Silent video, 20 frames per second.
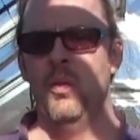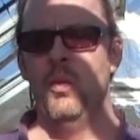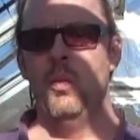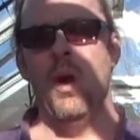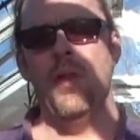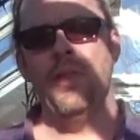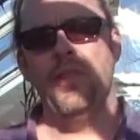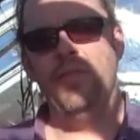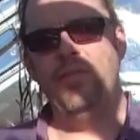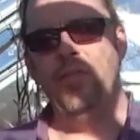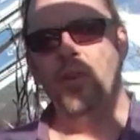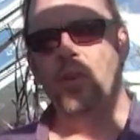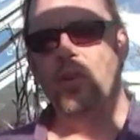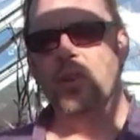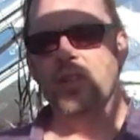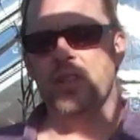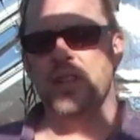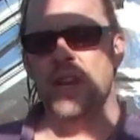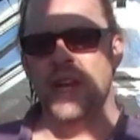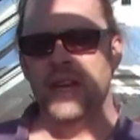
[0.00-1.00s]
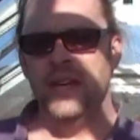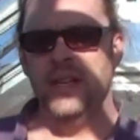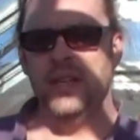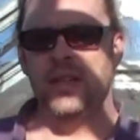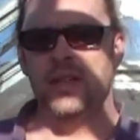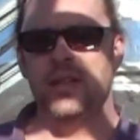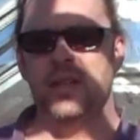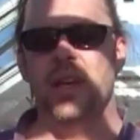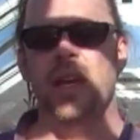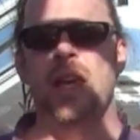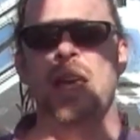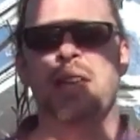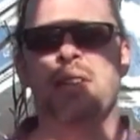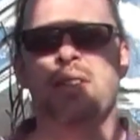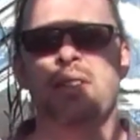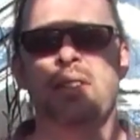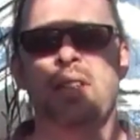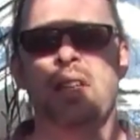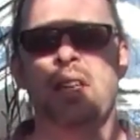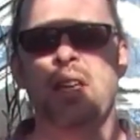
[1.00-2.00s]
What the fungus needs
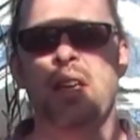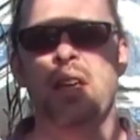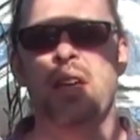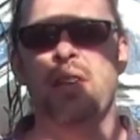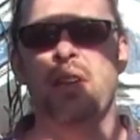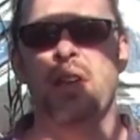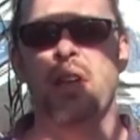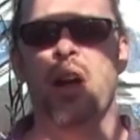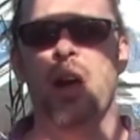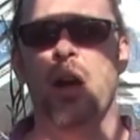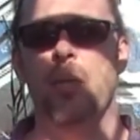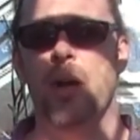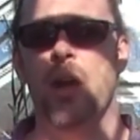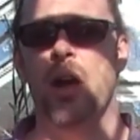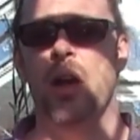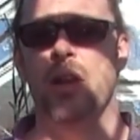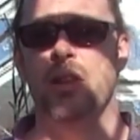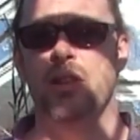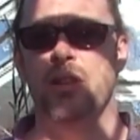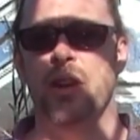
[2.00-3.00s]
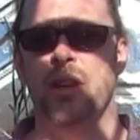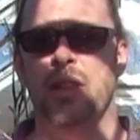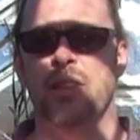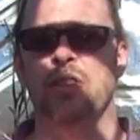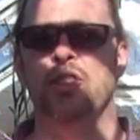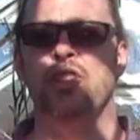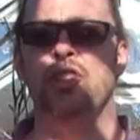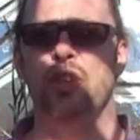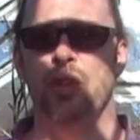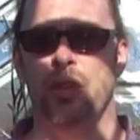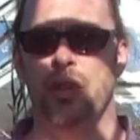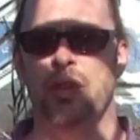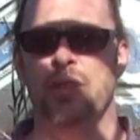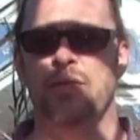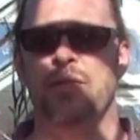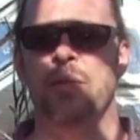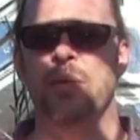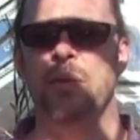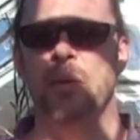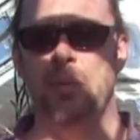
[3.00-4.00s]
is the carbohydrate, the sugars
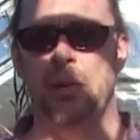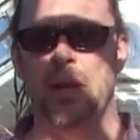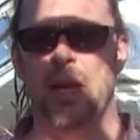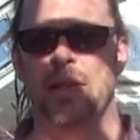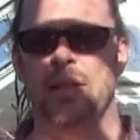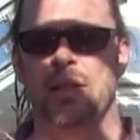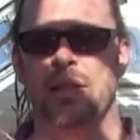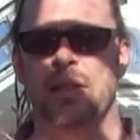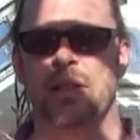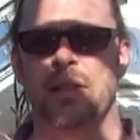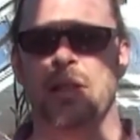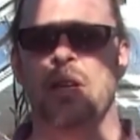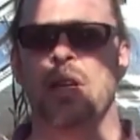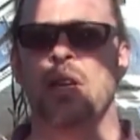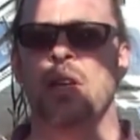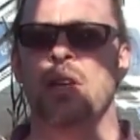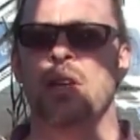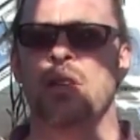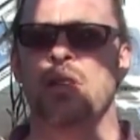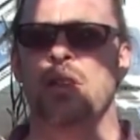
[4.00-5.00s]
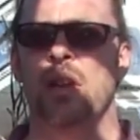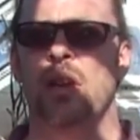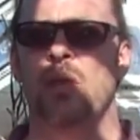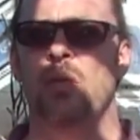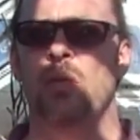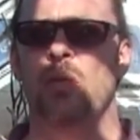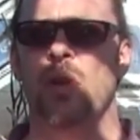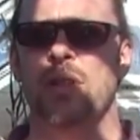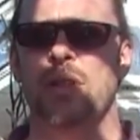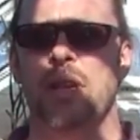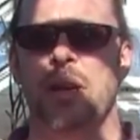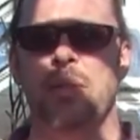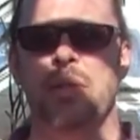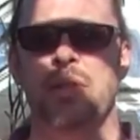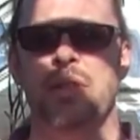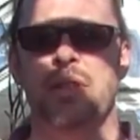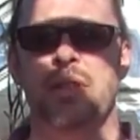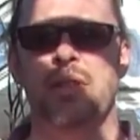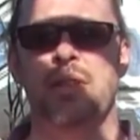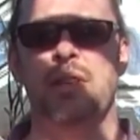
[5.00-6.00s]
from the plant. So what
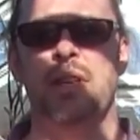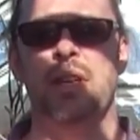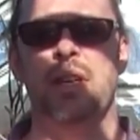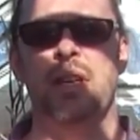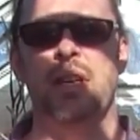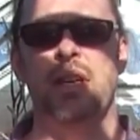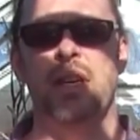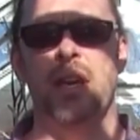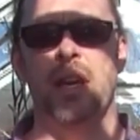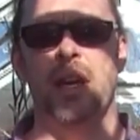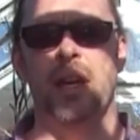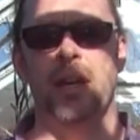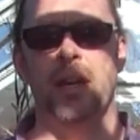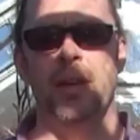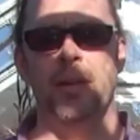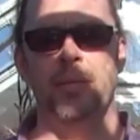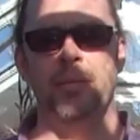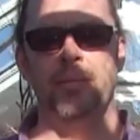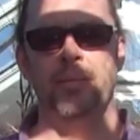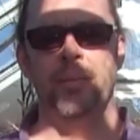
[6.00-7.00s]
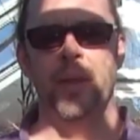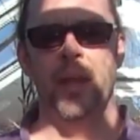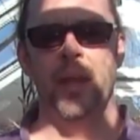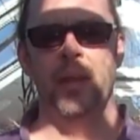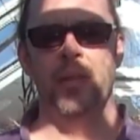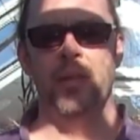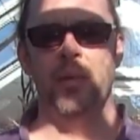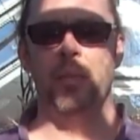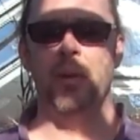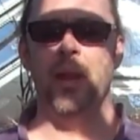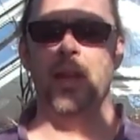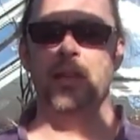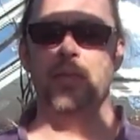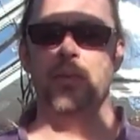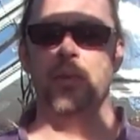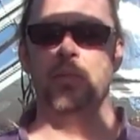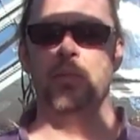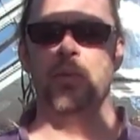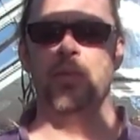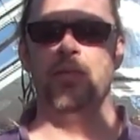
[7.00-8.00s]
happens is the plant
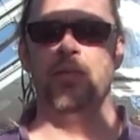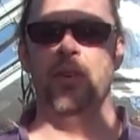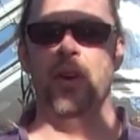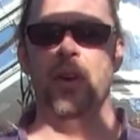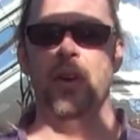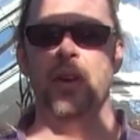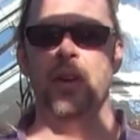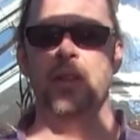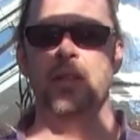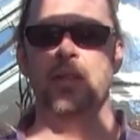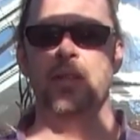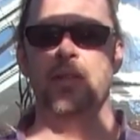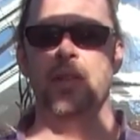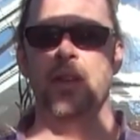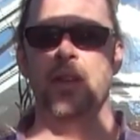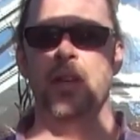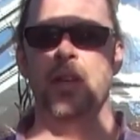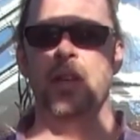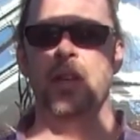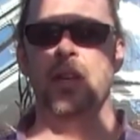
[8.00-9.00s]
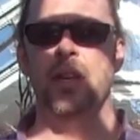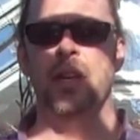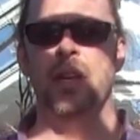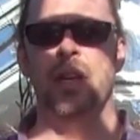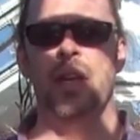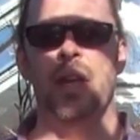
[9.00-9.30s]
will provide the